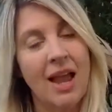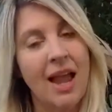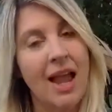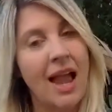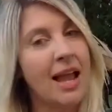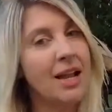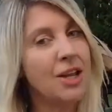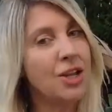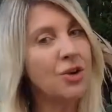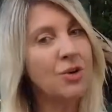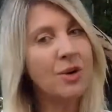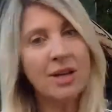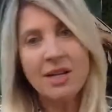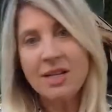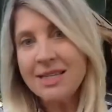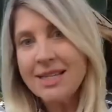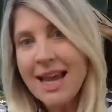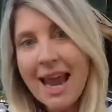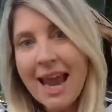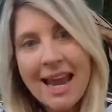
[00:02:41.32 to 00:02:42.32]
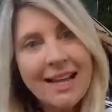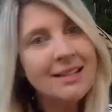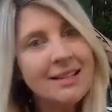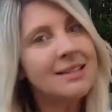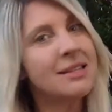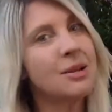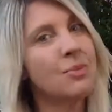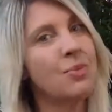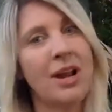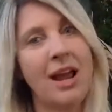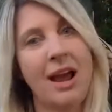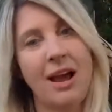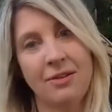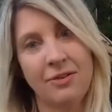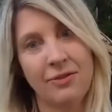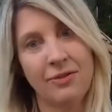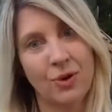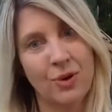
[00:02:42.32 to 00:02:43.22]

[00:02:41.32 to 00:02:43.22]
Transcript: And you can take someone out of